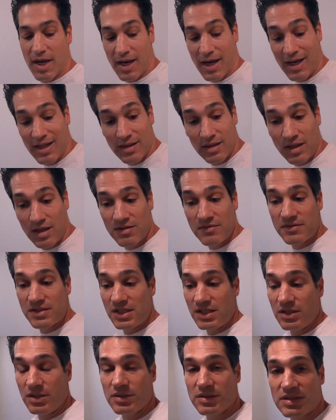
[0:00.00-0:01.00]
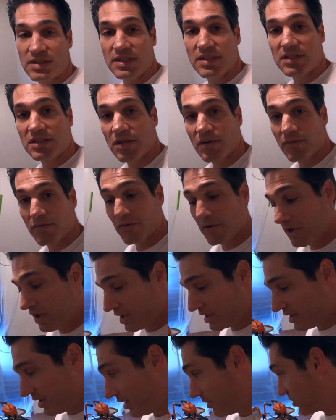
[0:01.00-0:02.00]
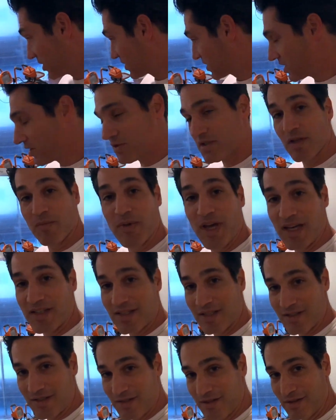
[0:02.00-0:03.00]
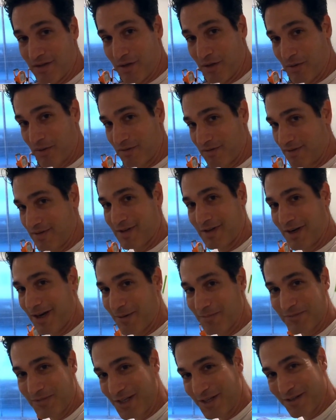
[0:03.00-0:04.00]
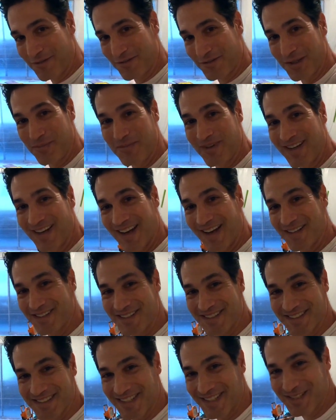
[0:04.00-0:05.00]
I love to use this frog tape. Excuse the mess, as you know, I'm here flipping houses.